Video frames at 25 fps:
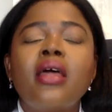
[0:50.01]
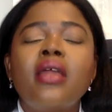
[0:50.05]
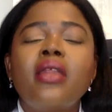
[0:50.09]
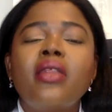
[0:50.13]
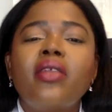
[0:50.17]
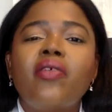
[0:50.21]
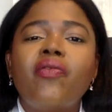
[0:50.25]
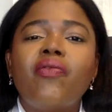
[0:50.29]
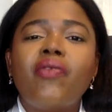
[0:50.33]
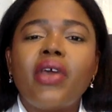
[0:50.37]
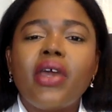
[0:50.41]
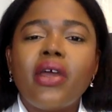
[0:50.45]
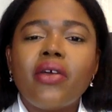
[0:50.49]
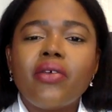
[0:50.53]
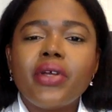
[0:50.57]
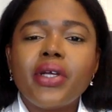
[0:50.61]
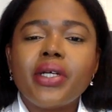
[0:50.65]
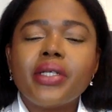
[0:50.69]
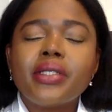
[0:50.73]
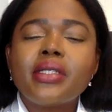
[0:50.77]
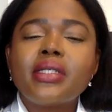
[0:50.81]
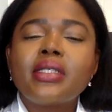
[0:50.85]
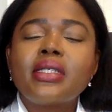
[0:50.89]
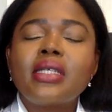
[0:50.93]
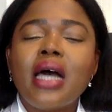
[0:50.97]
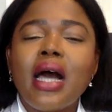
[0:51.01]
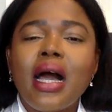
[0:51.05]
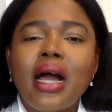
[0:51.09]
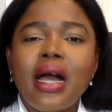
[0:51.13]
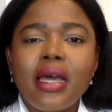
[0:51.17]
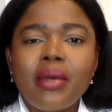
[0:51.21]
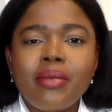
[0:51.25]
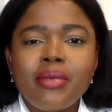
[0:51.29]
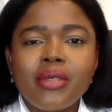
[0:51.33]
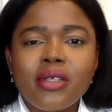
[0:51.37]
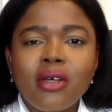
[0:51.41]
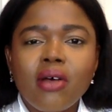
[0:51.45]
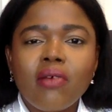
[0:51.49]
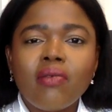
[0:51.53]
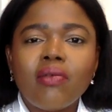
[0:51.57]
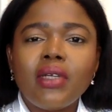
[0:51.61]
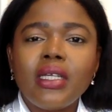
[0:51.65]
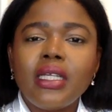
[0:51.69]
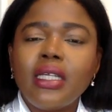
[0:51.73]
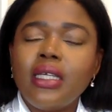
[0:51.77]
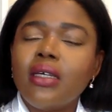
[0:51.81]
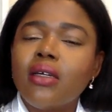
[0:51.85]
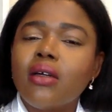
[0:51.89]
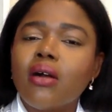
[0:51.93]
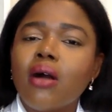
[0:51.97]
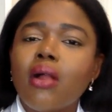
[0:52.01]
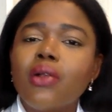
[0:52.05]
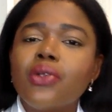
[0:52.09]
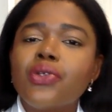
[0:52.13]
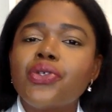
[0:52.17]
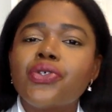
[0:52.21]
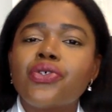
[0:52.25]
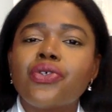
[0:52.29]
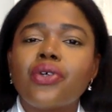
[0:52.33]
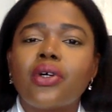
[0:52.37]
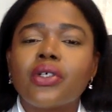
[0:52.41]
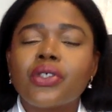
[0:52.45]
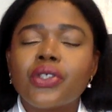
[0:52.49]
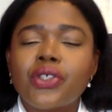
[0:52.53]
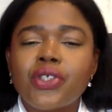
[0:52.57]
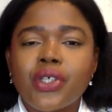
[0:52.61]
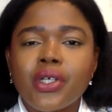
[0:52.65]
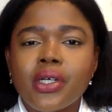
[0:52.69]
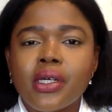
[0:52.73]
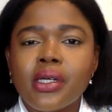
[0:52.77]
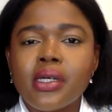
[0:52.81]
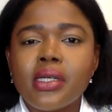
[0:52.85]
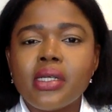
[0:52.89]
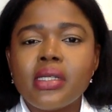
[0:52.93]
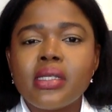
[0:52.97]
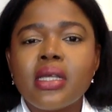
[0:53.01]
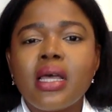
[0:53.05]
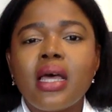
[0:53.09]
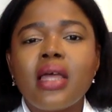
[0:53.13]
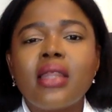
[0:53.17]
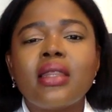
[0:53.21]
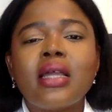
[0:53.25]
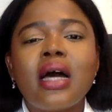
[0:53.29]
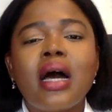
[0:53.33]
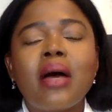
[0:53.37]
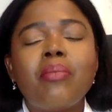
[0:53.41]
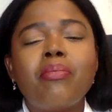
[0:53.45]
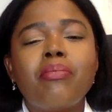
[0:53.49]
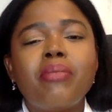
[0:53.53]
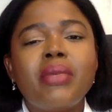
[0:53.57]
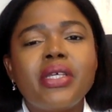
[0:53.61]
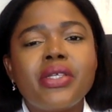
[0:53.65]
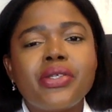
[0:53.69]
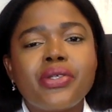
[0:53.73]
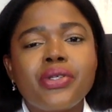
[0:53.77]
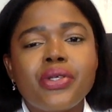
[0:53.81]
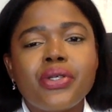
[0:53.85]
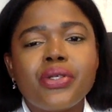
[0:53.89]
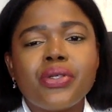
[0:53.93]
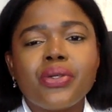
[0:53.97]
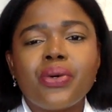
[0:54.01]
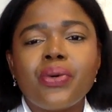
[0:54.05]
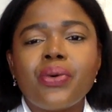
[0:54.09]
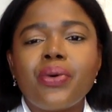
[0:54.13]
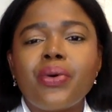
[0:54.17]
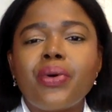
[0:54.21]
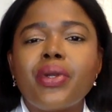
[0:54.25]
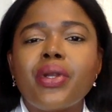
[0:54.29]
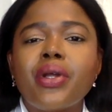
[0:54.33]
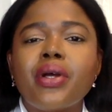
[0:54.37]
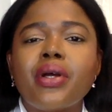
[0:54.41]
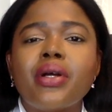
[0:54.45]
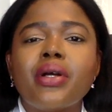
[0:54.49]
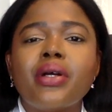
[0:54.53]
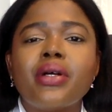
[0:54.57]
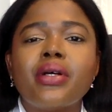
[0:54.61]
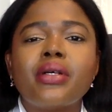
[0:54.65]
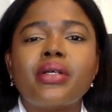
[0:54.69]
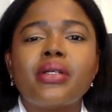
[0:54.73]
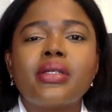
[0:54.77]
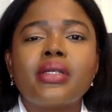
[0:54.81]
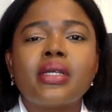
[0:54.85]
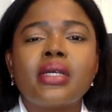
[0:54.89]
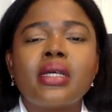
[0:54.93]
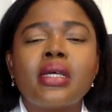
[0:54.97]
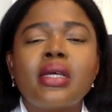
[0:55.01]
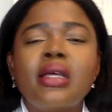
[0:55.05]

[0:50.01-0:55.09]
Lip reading: the various types of legal structures that business owners